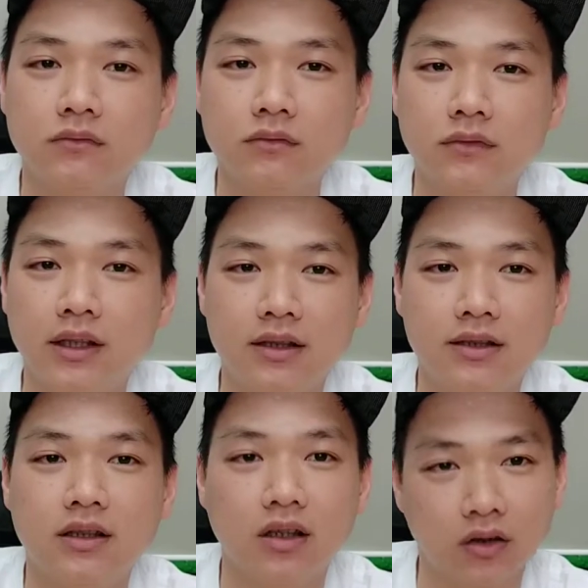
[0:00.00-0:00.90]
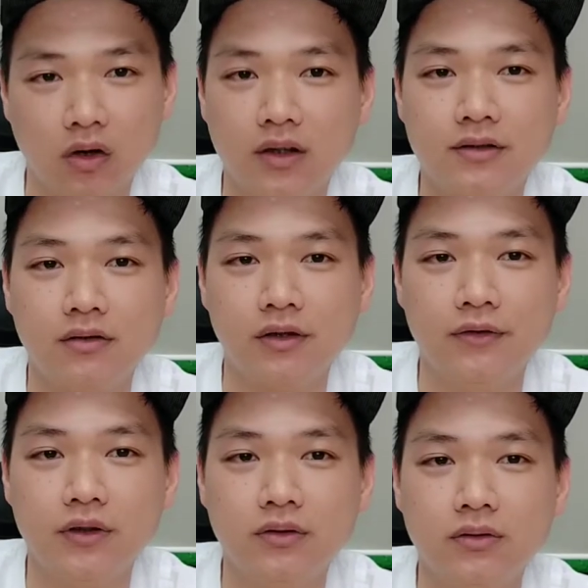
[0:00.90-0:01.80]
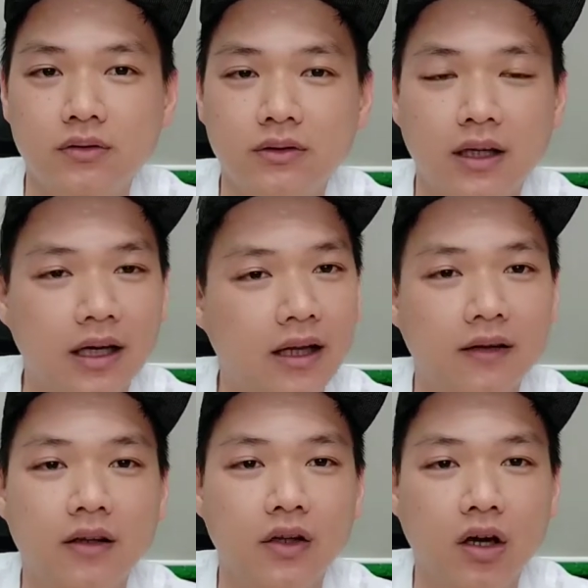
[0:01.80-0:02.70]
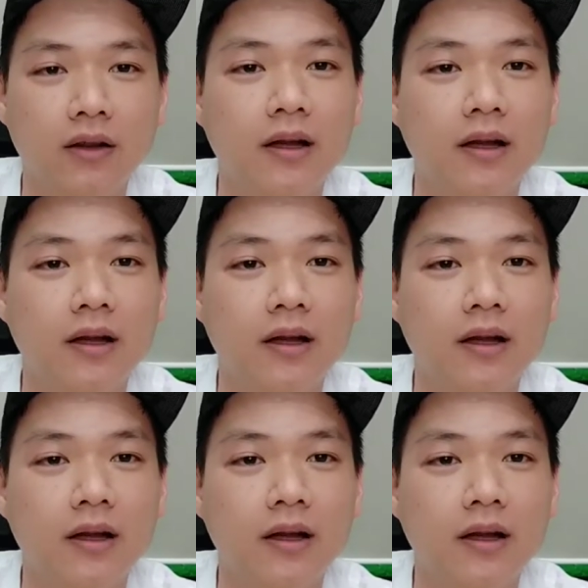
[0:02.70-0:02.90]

this is an honest review and not